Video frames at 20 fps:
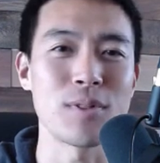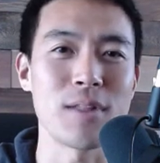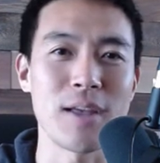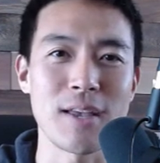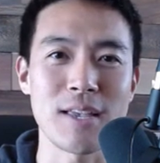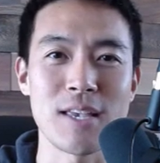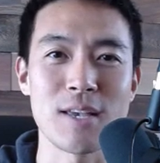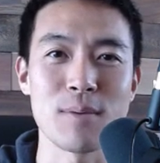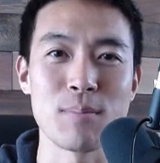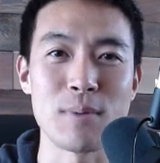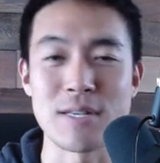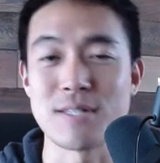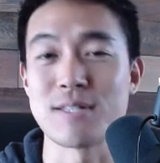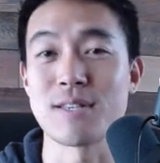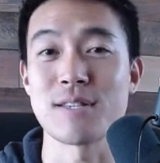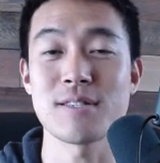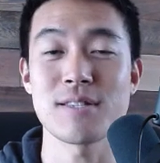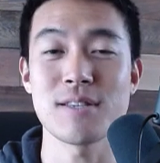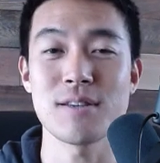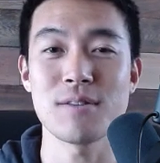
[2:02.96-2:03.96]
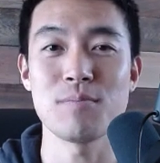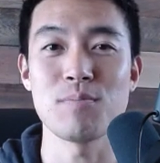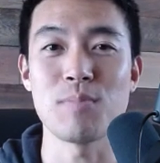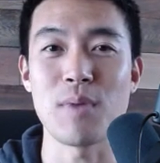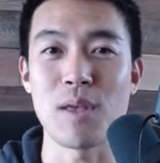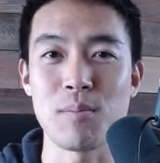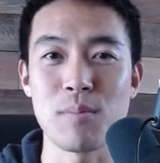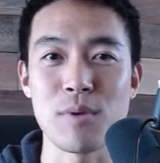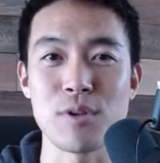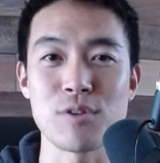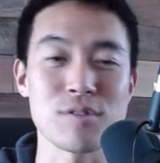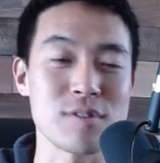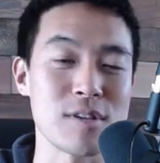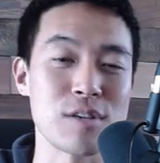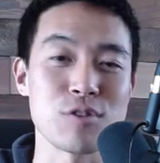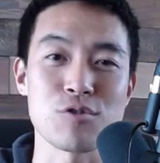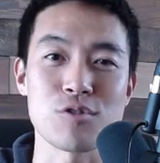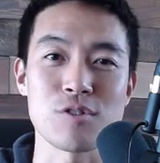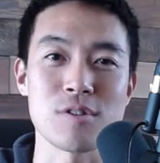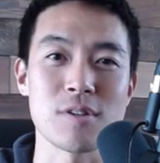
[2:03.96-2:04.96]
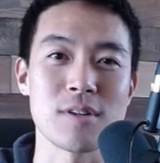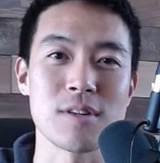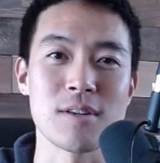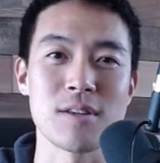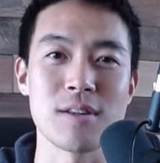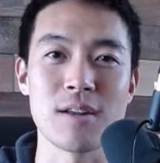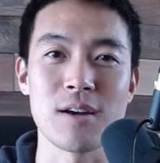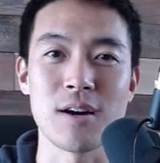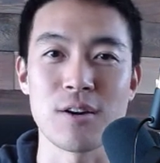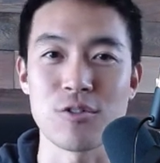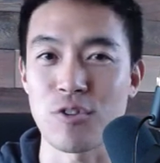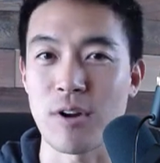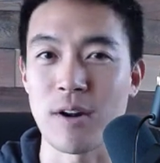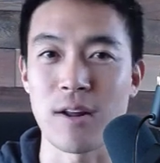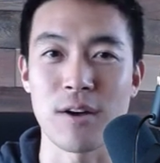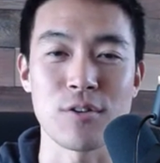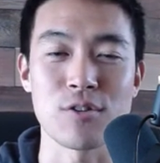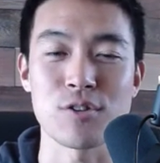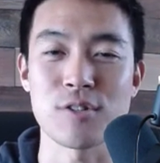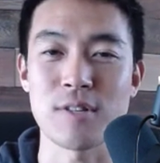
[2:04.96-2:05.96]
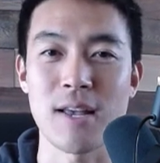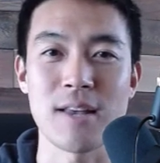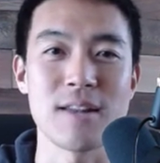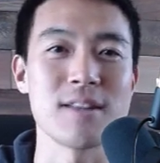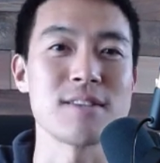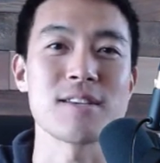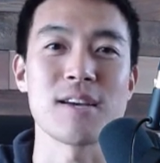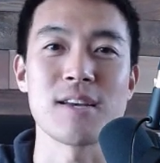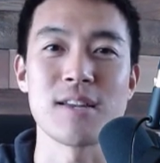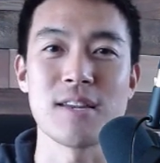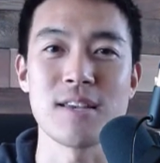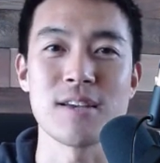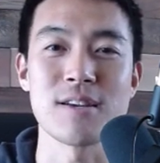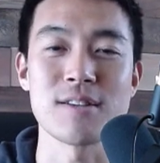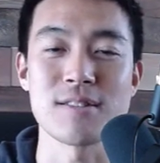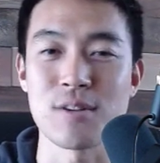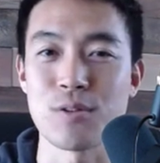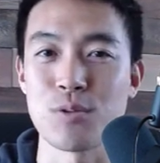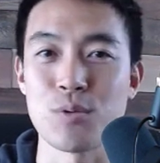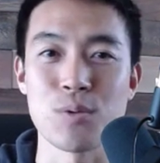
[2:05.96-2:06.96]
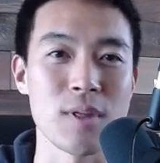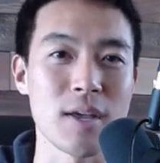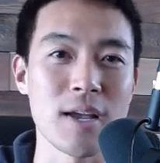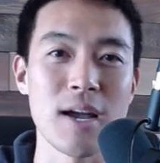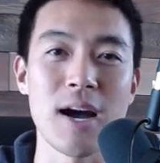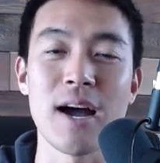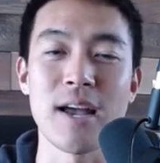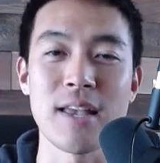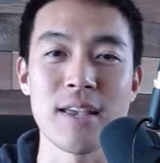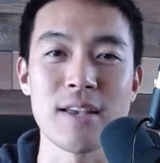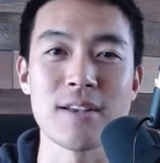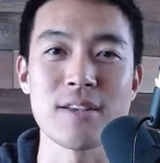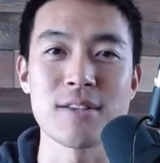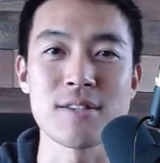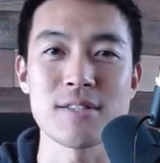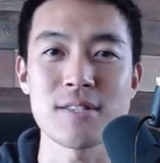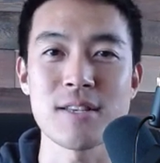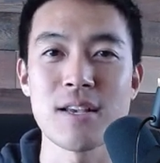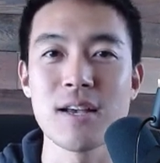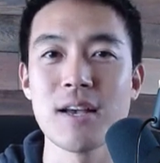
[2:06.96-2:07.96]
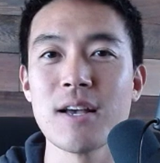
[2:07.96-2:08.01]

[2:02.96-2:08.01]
like him existed made me just interested in trying to understand his ideas and who the guy is.